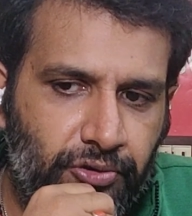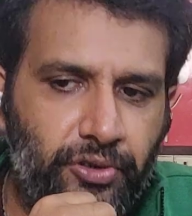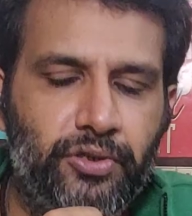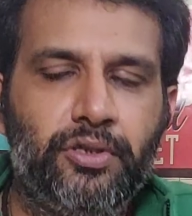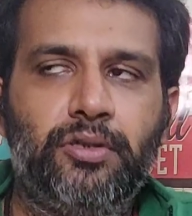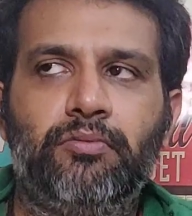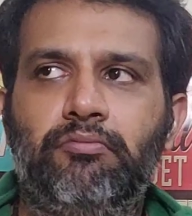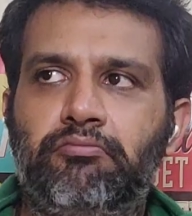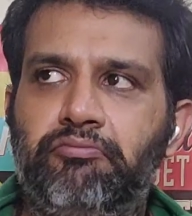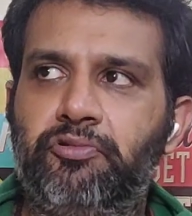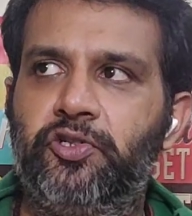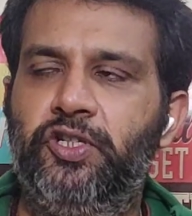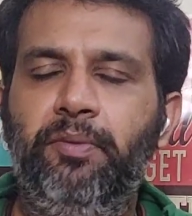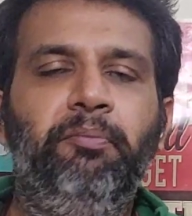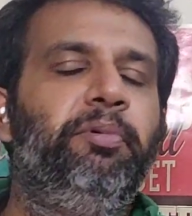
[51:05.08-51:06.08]
just
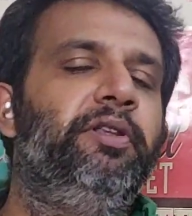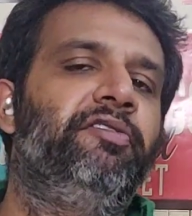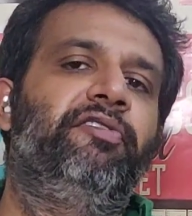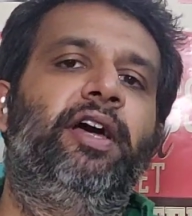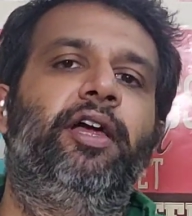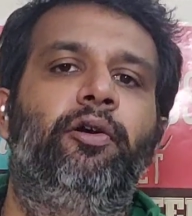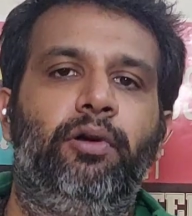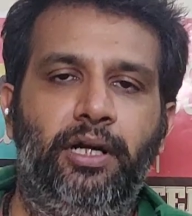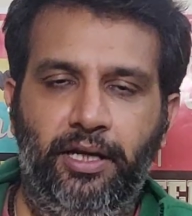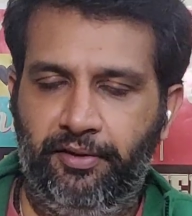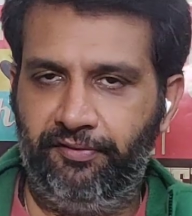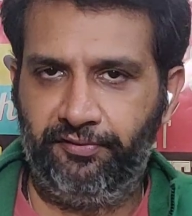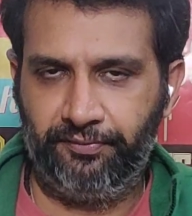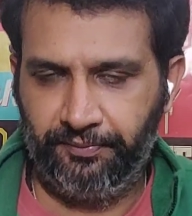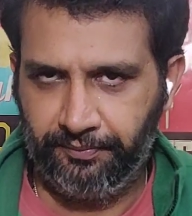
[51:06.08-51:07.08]
simplify your
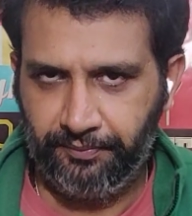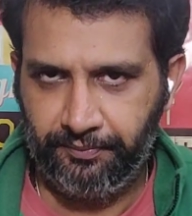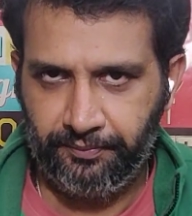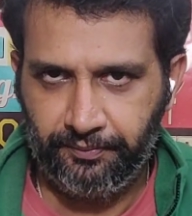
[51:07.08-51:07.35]
life.